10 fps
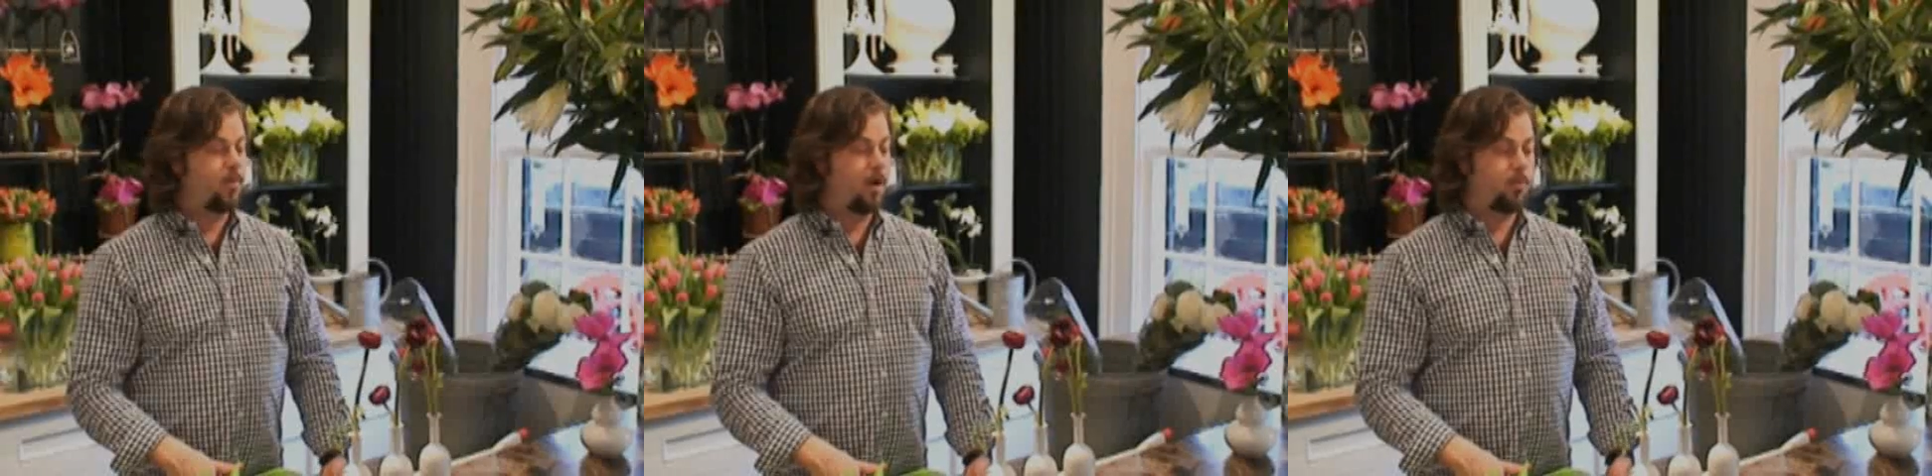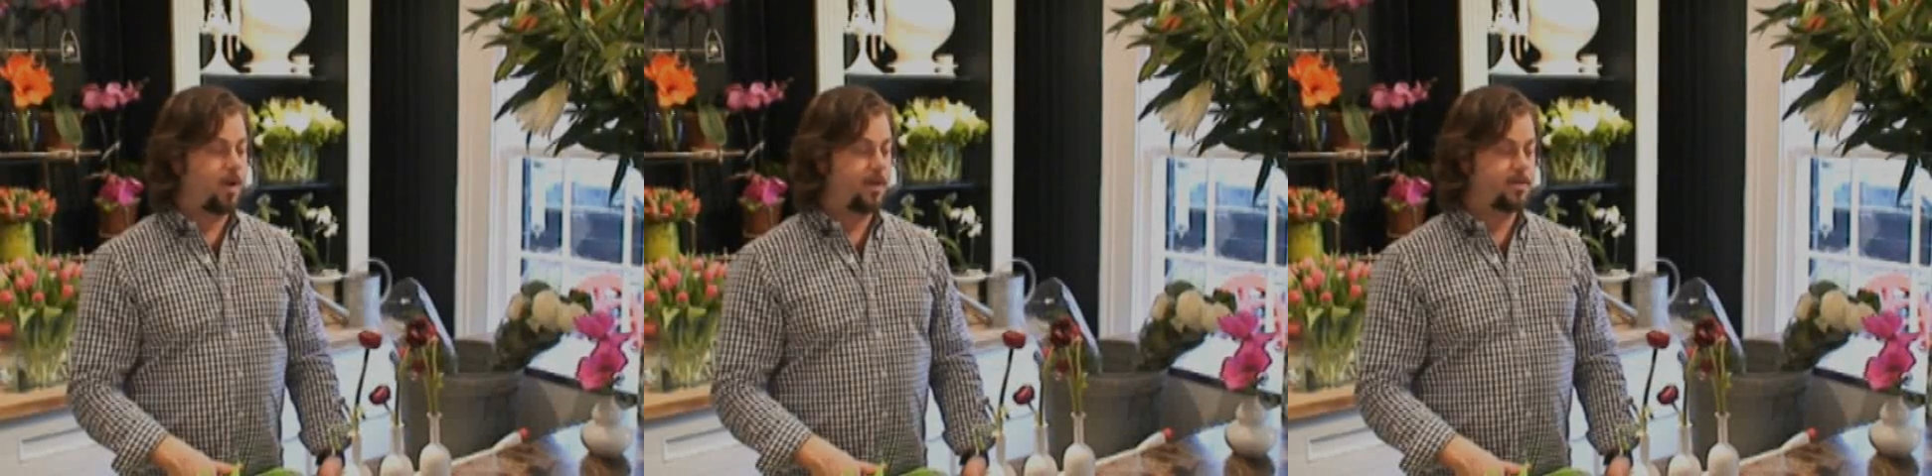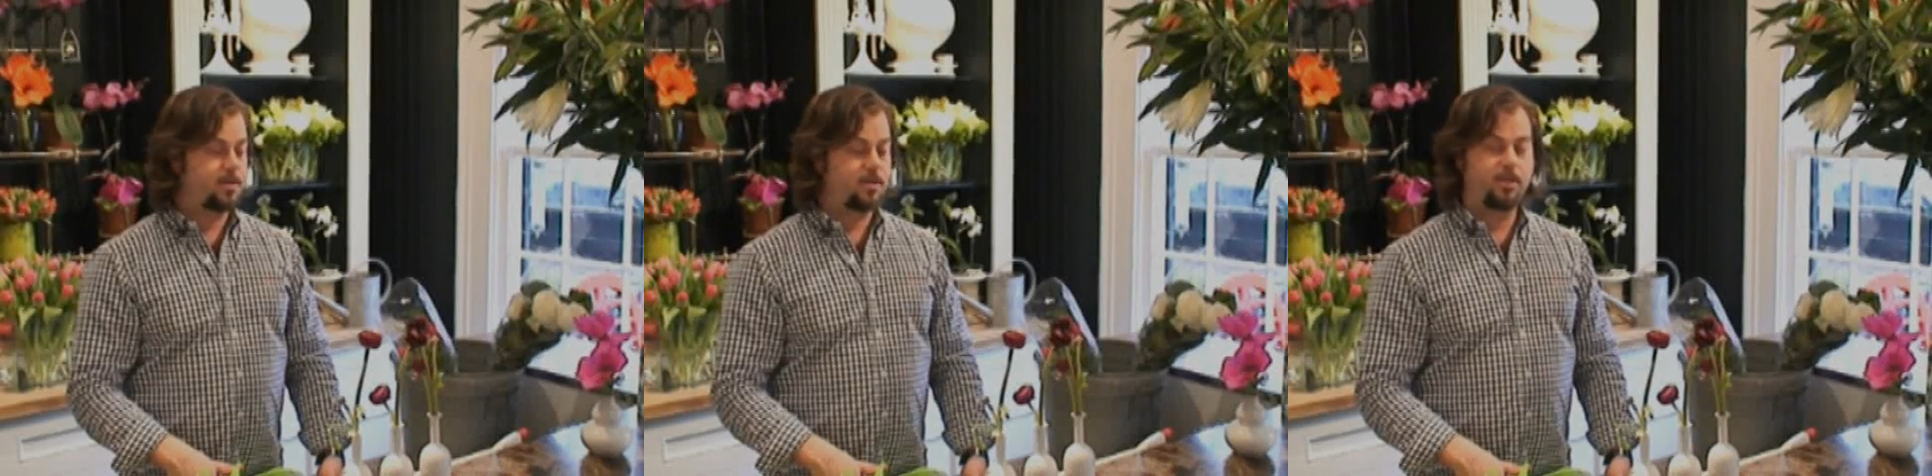well
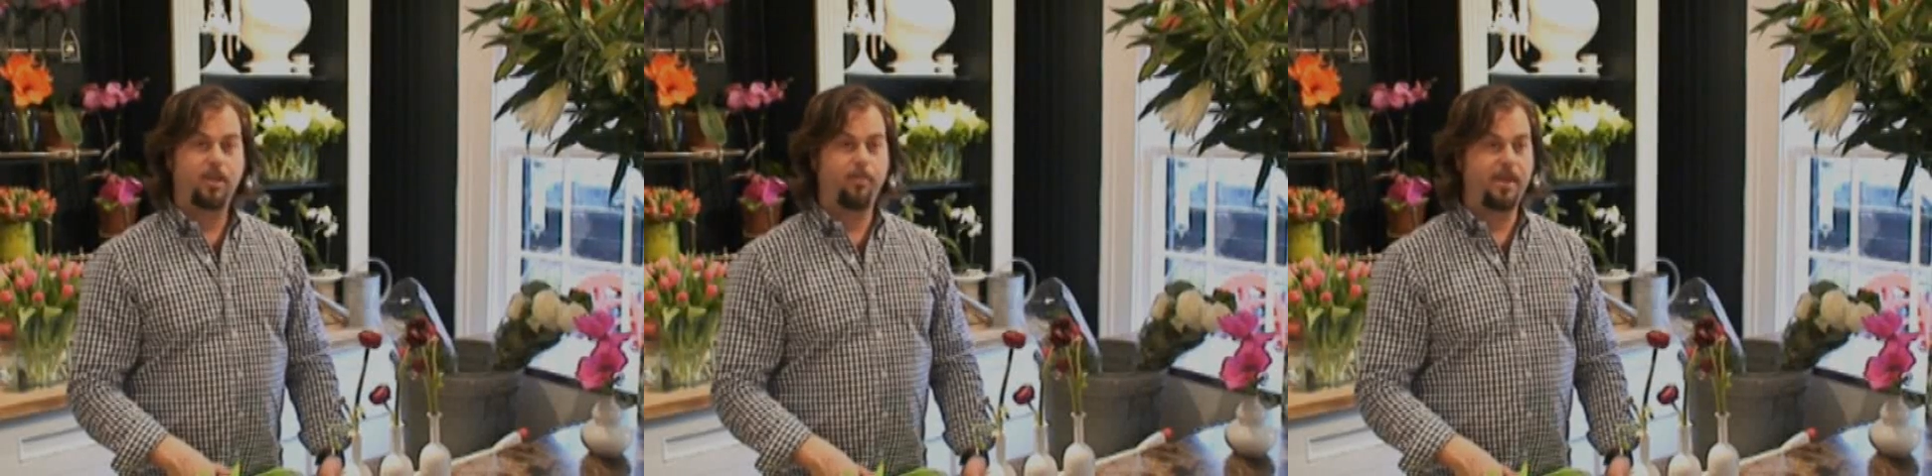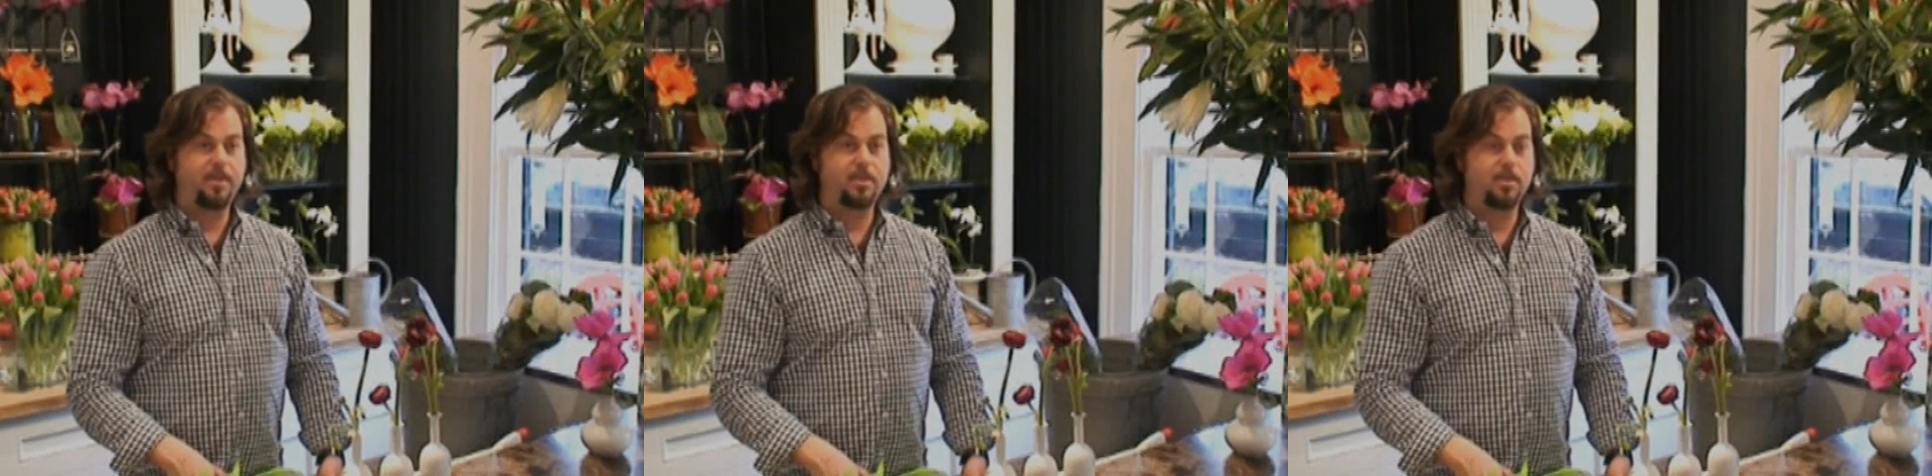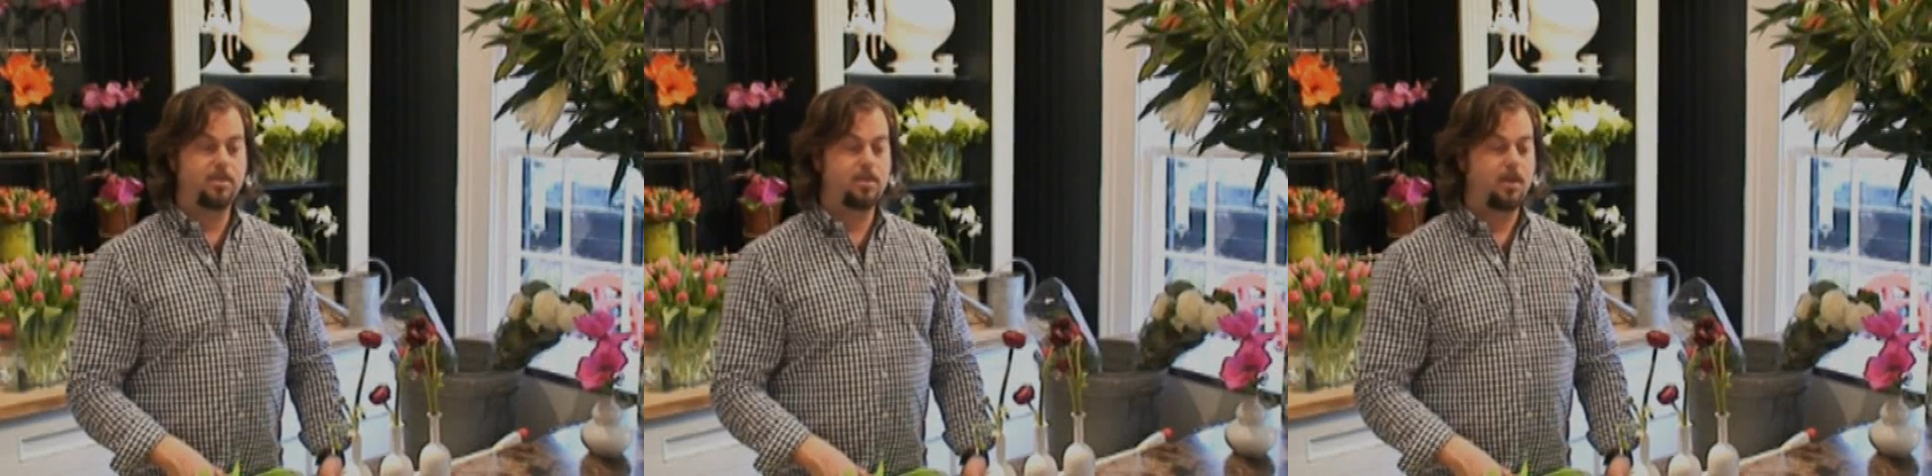priced little
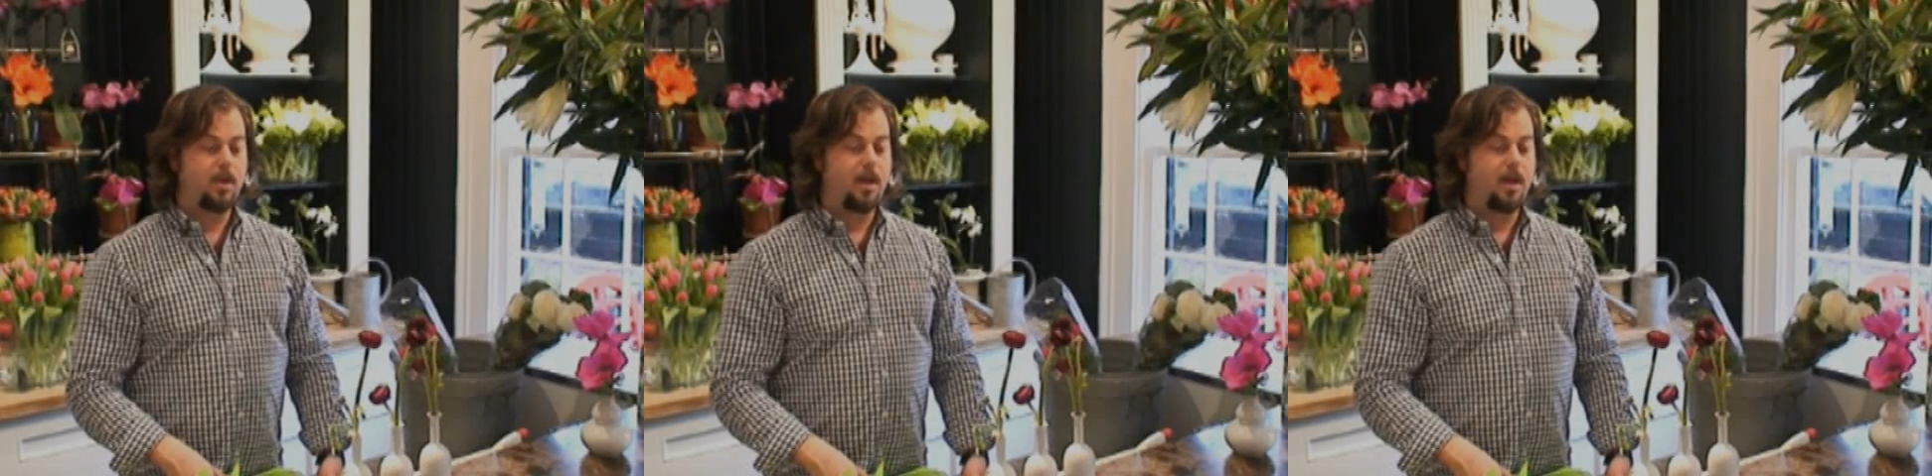pieces.